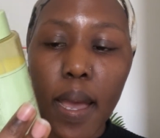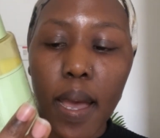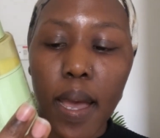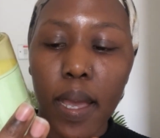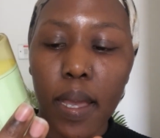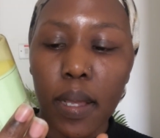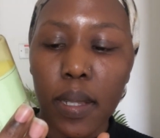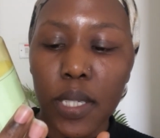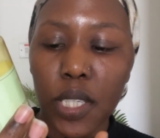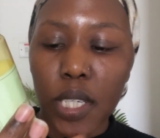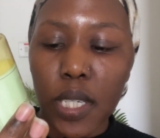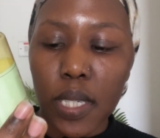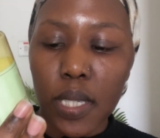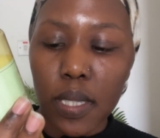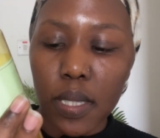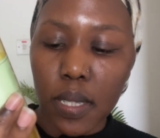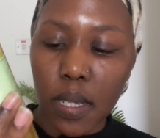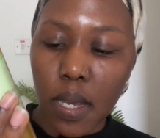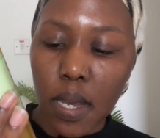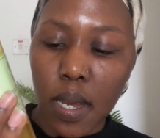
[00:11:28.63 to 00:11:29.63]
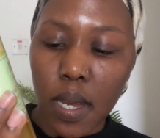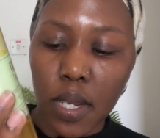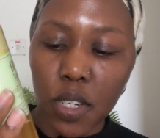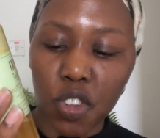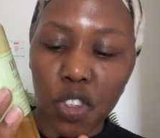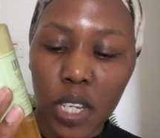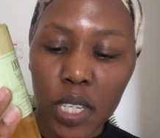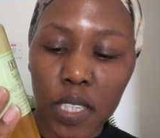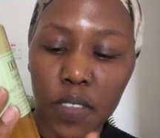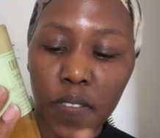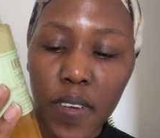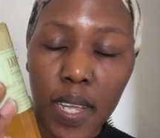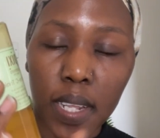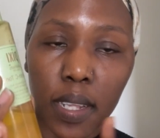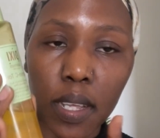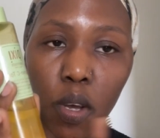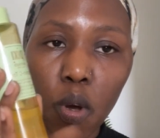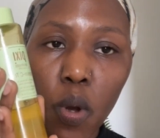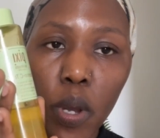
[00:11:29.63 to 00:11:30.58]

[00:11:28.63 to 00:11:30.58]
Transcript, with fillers: i just uh, transferred the